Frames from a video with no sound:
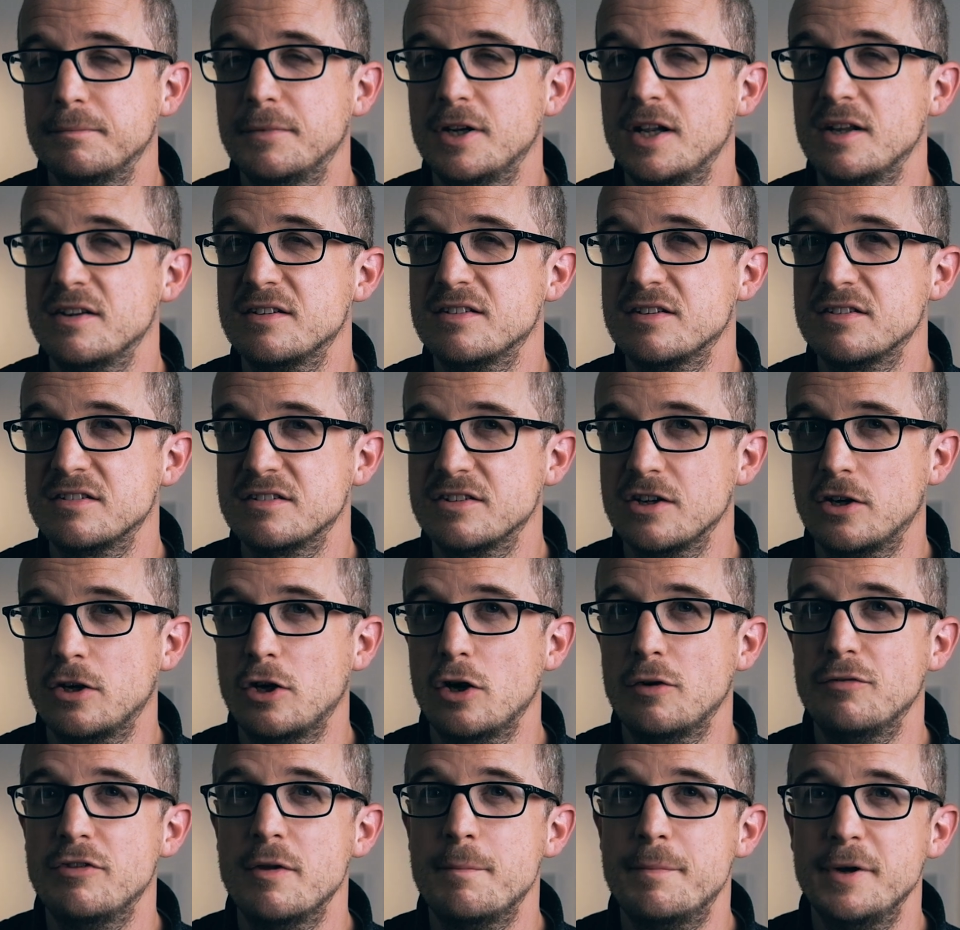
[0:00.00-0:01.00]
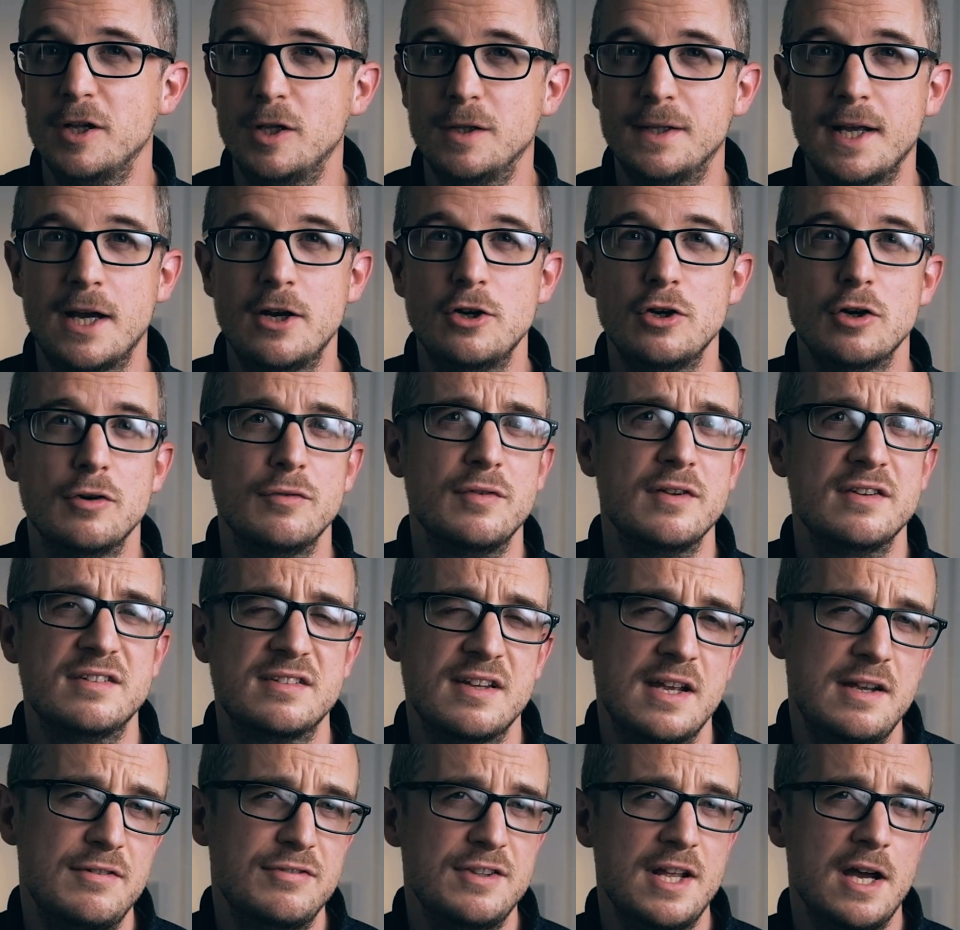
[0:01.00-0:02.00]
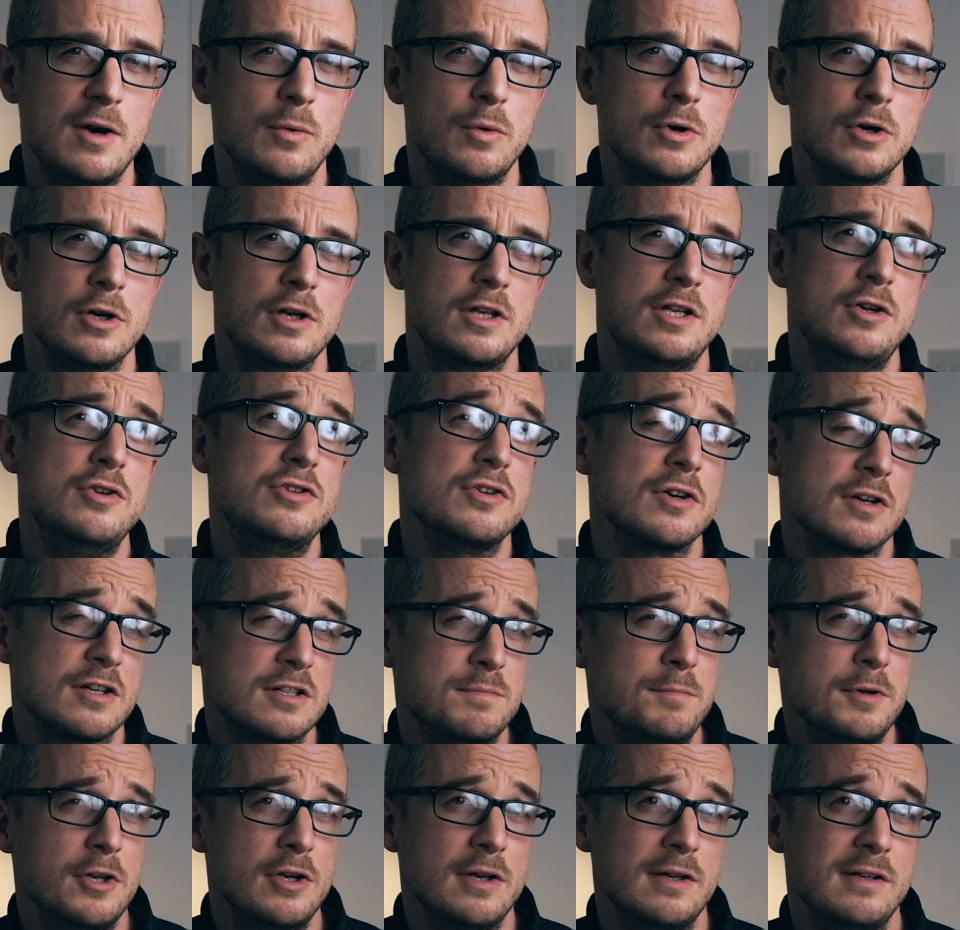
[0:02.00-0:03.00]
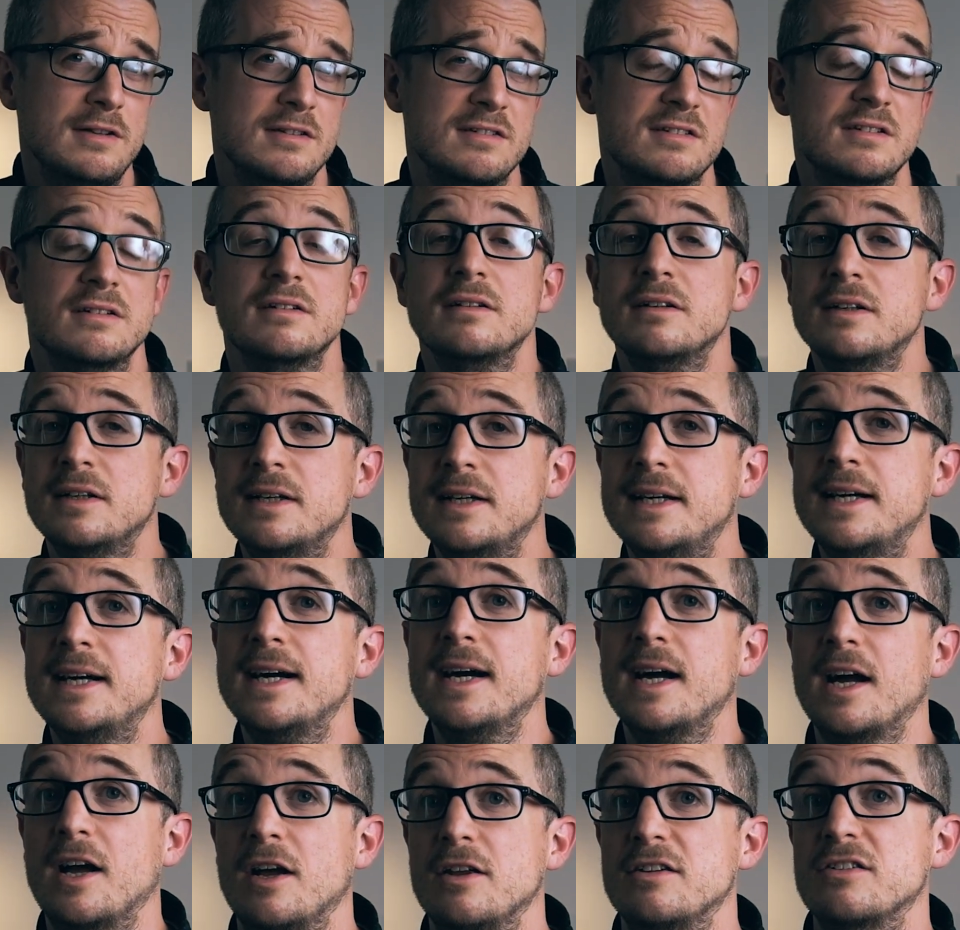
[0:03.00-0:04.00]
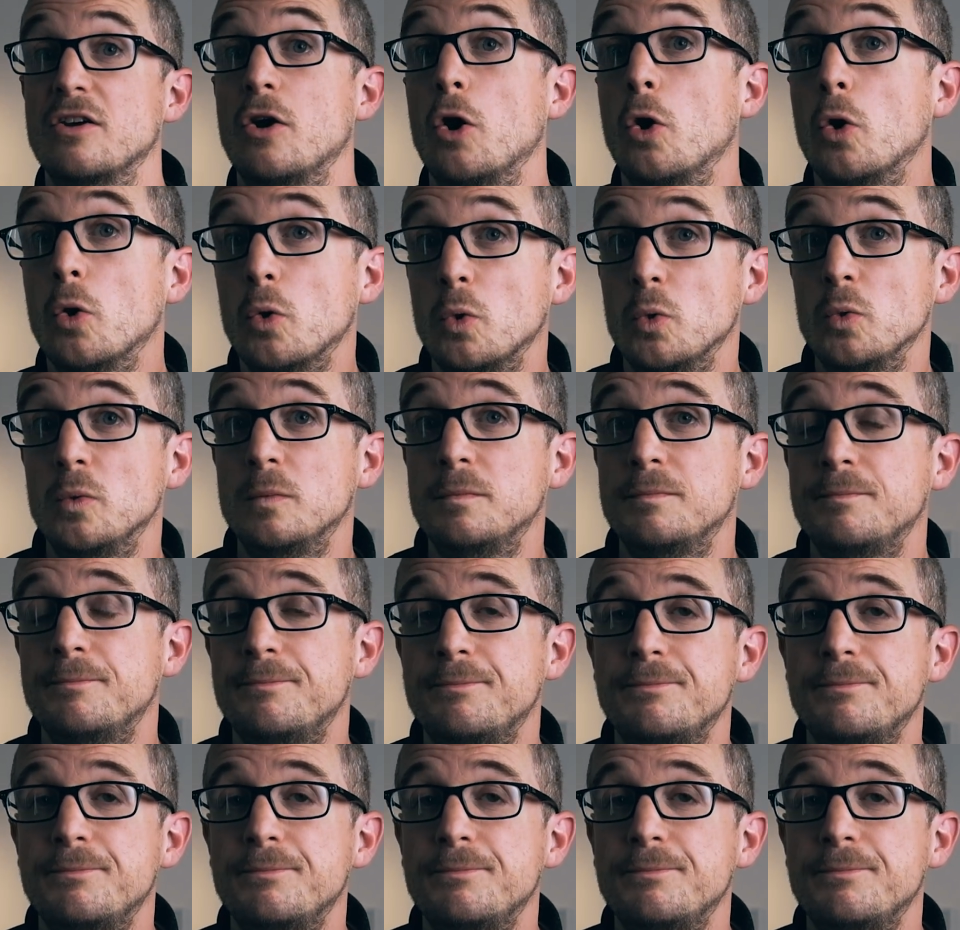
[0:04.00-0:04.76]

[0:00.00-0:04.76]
but it's the start of the build out of the Safe Network user experience as a whole.